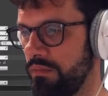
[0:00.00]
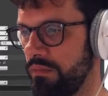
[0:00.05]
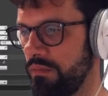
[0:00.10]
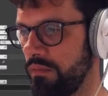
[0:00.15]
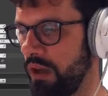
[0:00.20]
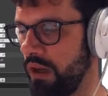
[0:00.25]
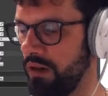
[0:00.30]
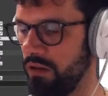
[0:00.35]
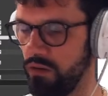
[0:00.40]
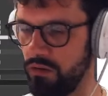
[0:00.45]

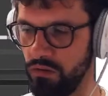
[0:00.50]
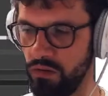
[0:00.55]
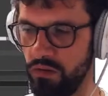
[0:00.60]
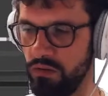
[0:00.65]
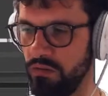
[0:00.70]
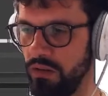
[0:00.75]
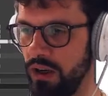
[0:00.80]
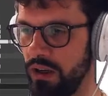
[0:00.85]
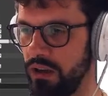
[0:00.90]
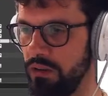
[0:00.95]
I don't know
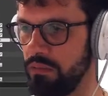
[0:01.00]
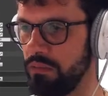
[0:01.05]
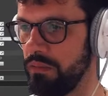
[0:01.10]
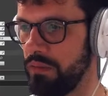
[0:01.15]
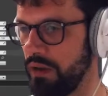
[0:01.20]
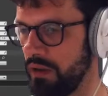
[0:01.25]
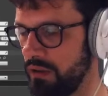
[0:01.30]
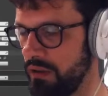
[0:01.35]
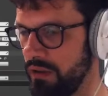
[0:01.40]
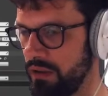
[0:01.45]
why,
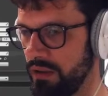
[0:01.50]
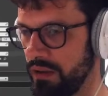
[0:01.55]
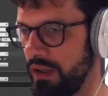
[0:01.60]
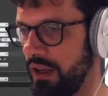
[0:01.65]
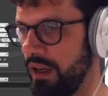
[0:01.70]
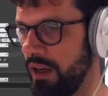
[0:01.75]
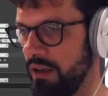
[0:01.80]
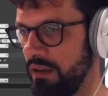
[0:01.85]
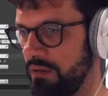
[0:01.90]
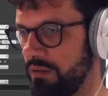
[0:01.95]
but it
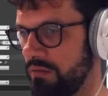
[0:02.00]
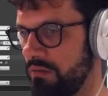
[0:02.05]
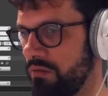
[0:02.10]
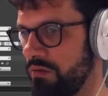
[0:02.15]
can't.